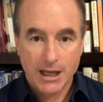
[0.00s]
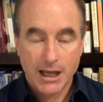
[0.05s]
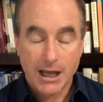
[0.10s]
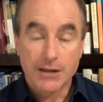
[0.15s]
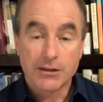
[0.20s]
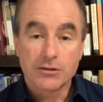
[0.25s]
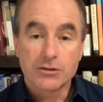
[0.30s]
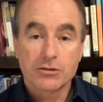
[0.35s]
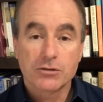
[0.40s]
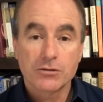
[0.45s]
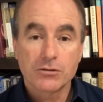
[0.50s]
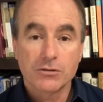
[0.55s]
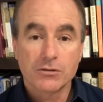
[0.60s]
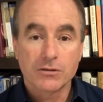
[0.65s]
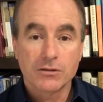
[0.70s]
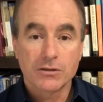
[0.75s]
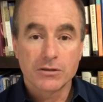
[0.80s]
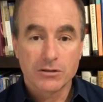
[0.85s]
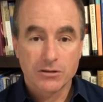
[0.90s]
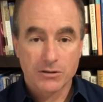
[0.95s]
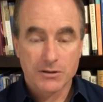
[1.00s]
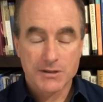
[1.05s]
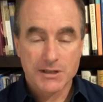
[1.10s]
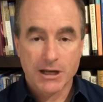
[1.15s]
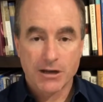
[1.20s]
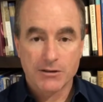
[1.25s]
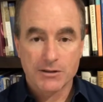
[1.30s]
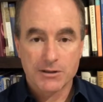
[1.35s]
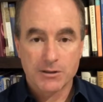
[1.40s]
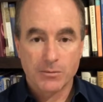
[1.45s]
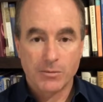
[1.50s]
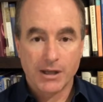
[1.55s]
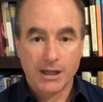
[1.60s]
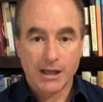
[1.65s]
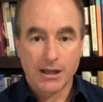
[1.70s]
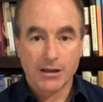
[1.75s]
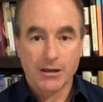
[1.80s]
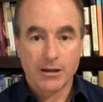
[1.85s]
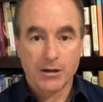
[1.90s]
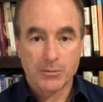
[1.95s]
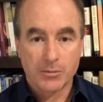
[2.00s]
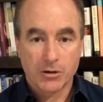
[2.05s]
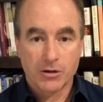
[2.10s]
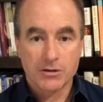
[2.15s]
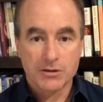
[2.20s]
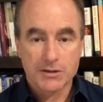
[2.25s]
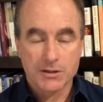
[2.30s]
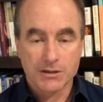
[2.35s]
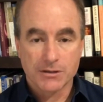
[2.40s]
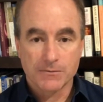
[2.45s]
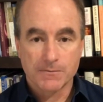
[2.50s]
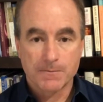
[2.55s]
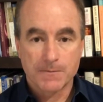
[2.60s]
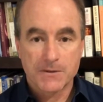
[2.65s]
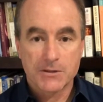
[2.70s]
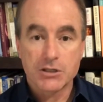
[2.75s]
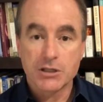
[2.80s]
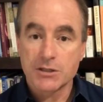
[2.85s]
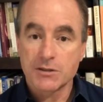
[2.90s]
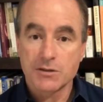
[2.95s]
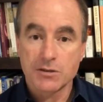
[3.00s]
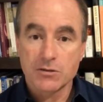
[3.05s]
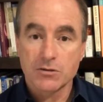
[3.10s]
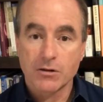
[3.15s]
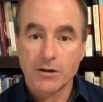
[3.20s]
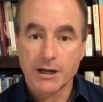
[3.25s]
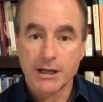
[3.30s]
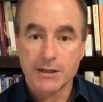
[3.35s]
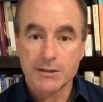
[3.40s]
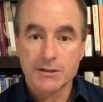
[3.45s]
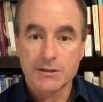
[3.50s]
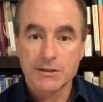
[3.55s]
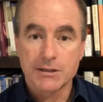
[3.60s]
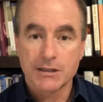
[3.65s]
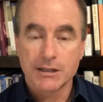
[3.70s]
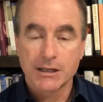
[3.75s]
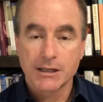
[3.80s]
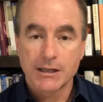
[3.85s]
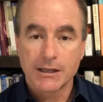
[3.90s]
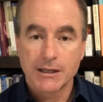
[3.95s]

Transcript: And the truth turns out to be a person, Jesus Christ.